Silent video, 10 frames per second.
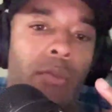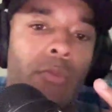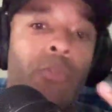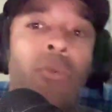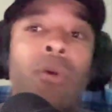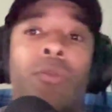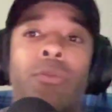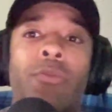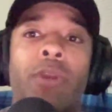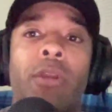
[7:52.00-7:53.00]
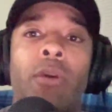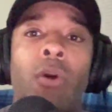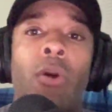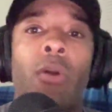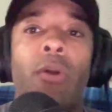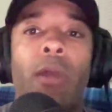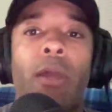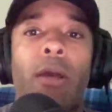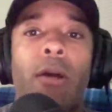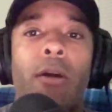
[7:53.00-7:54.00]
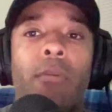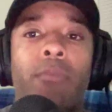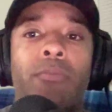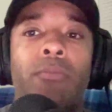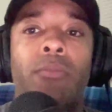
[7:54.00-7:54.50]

flew under the radar, um,